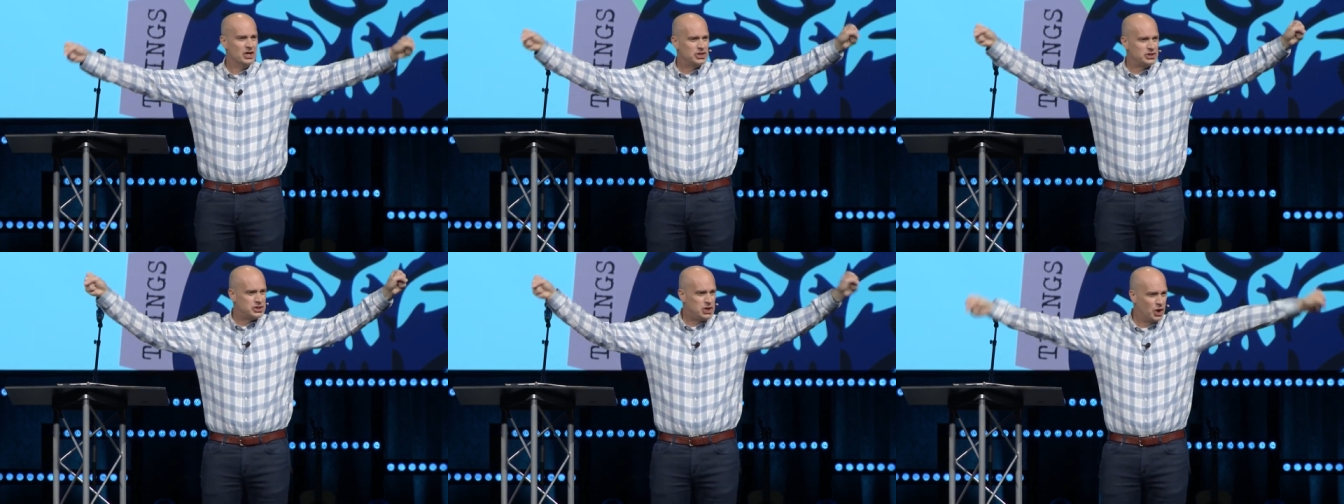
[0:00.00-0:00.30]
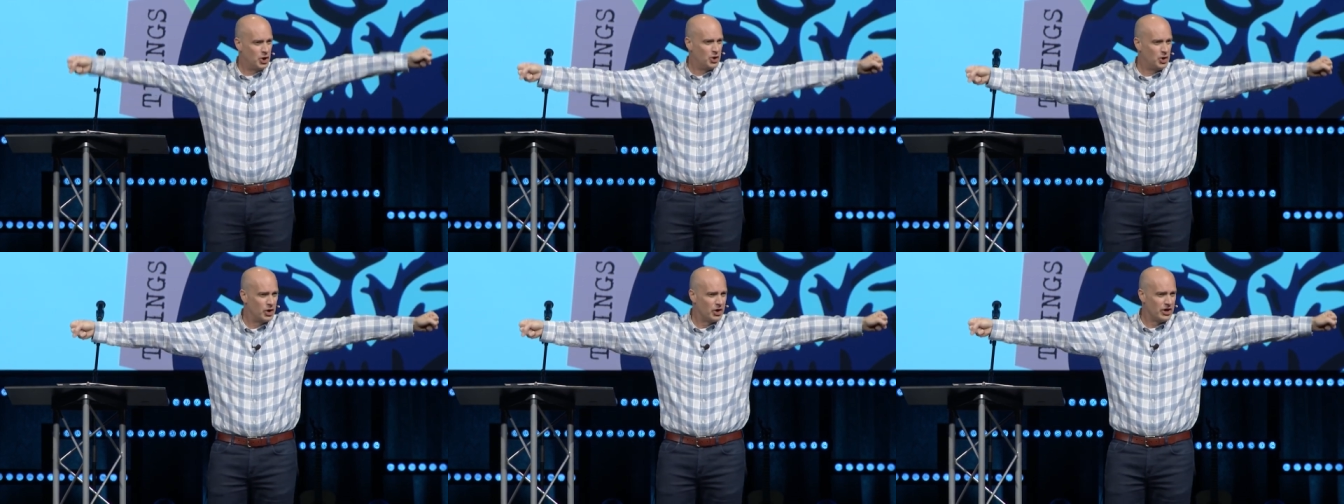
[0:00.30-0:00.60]

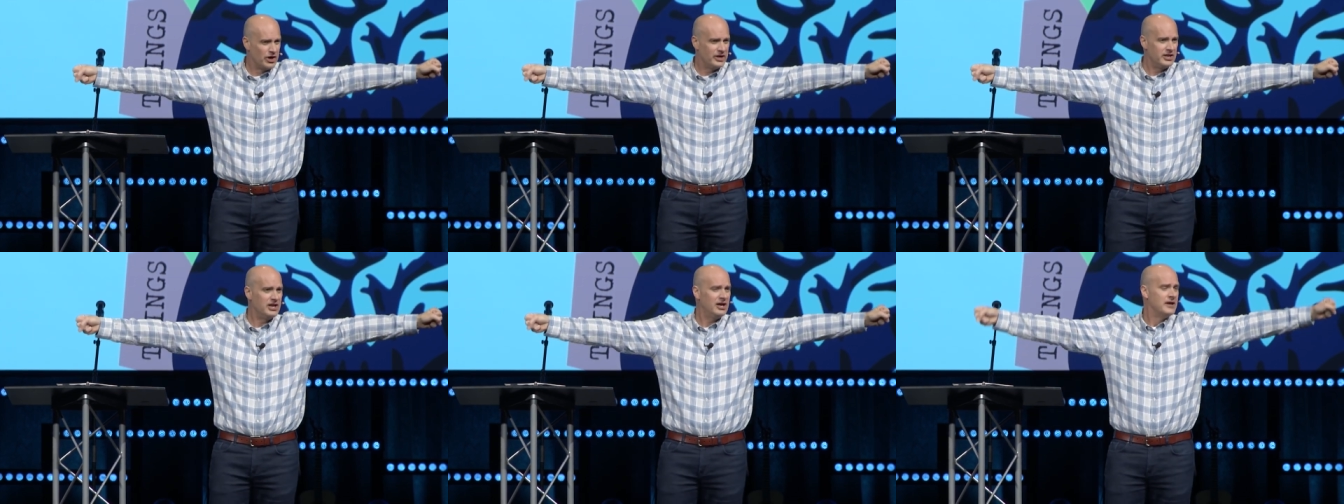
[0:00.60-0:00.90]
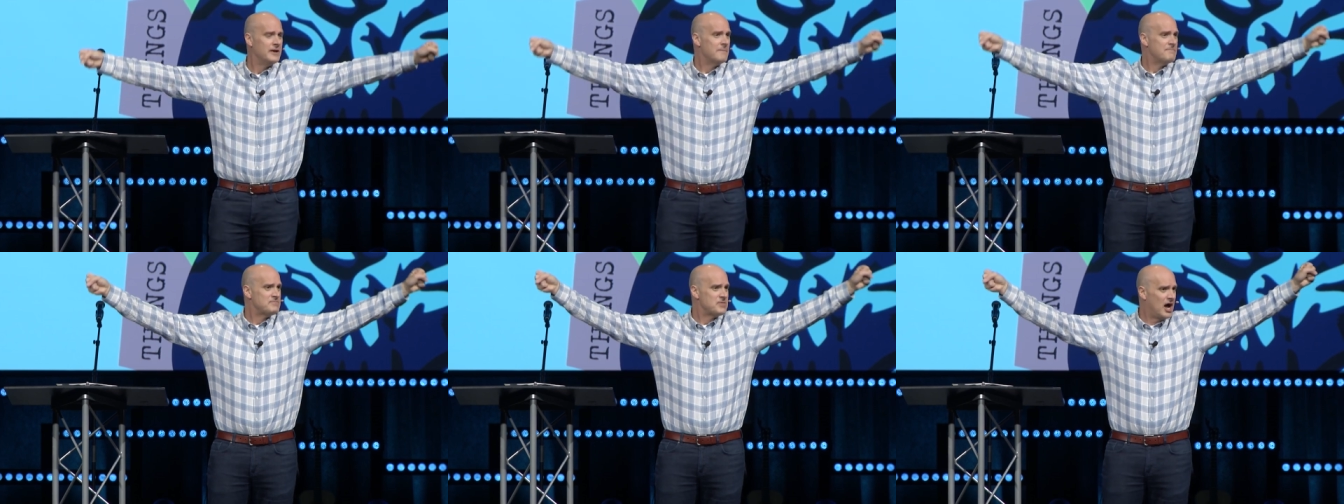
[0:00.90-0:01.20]
torn
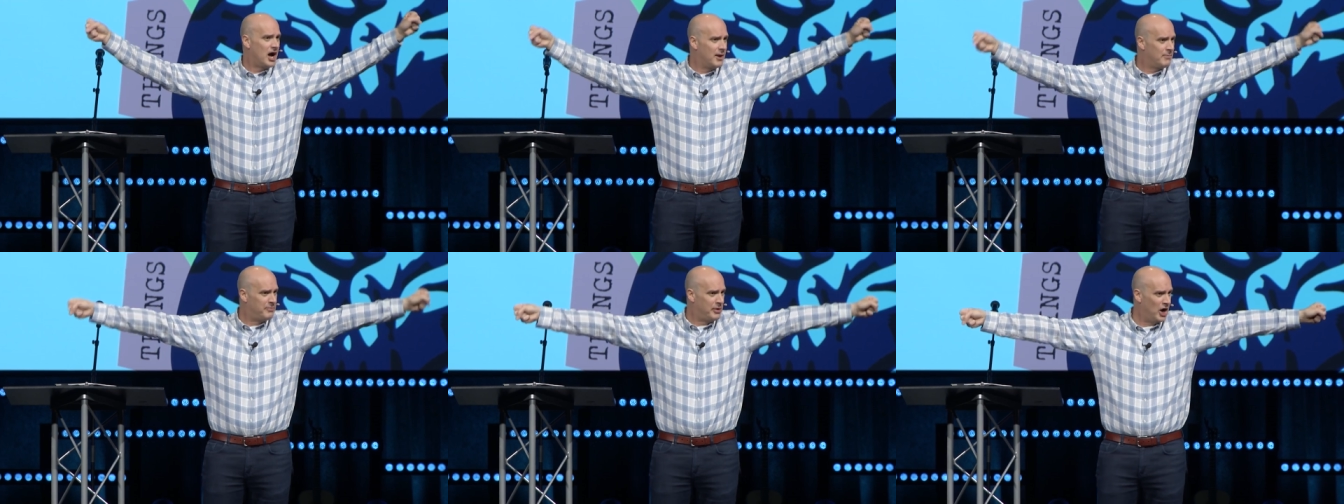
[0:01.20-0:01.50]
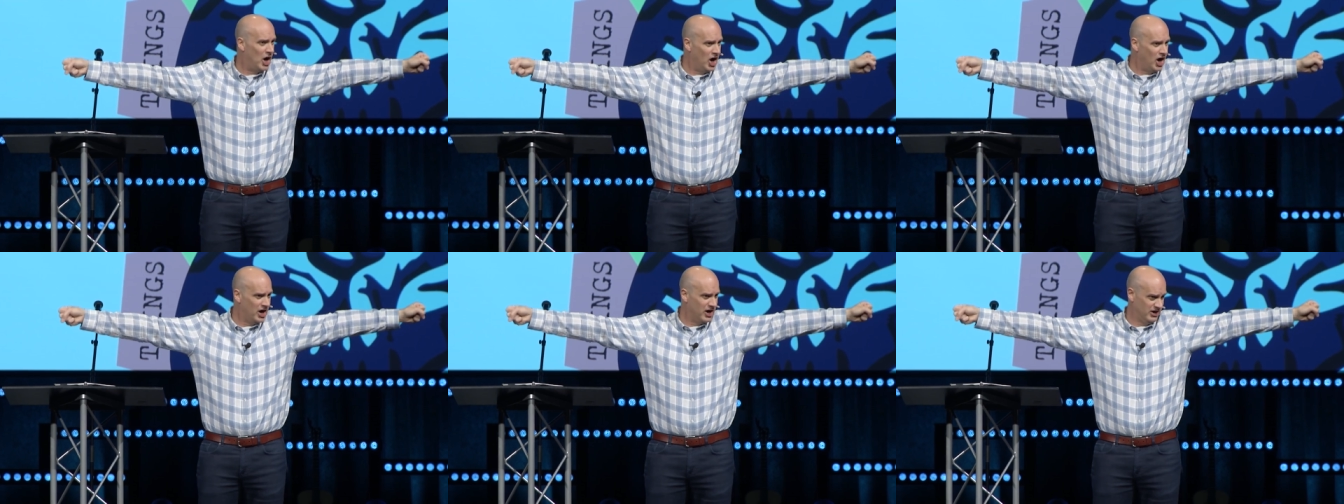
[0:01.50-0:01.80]

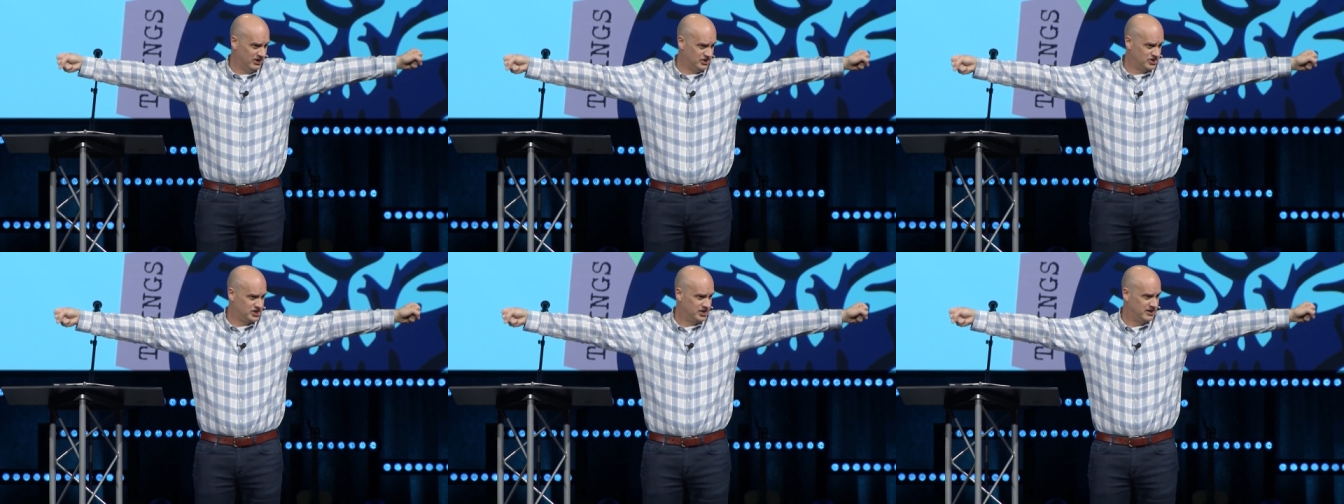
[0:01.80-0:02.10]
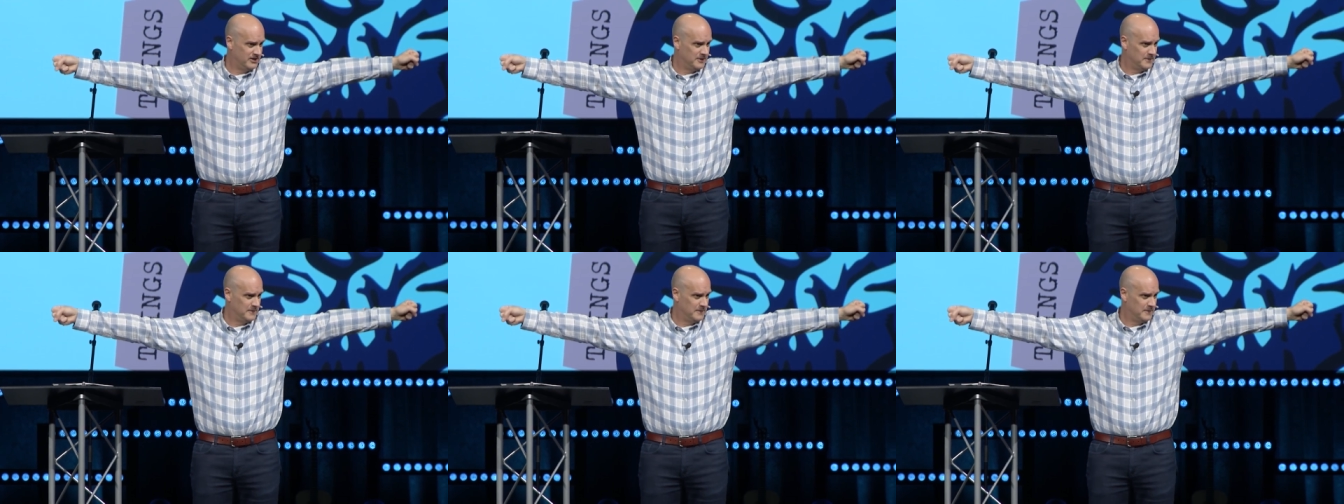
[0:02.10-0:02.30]
apart.